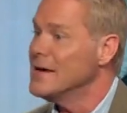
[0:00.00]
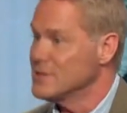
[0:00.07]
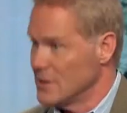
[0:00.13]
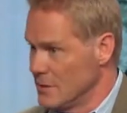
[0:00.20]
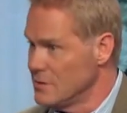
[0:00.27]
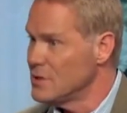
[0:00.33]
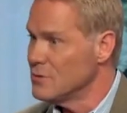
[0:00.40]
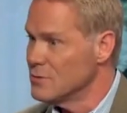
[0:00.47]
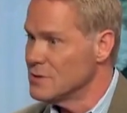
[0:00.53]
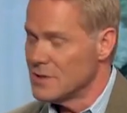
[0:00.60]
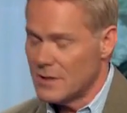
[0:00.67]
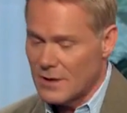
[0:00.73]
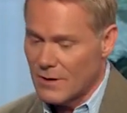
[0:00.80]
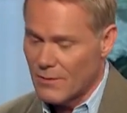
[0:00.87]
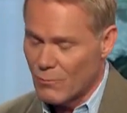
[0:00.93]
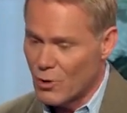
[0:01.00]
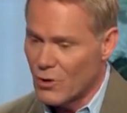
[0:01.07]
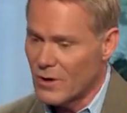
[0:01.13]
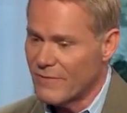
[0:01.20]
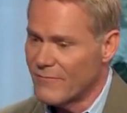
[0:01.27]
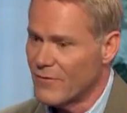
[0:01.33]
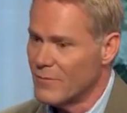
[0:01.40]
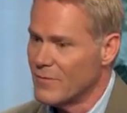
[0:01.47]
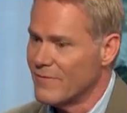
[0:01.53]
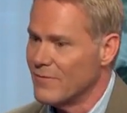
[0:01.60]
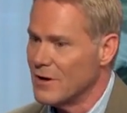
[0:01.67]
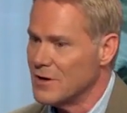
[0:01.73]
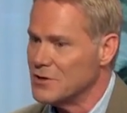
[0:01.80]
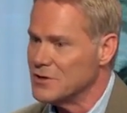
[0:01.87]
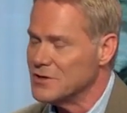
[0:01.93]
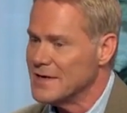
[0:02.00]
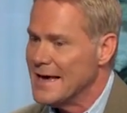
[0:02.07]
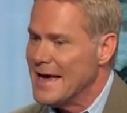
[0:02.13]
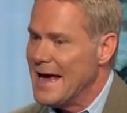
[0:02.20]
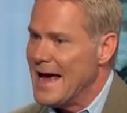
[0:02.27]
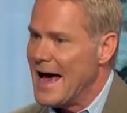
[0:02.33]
peasant. She was a worker from the villages.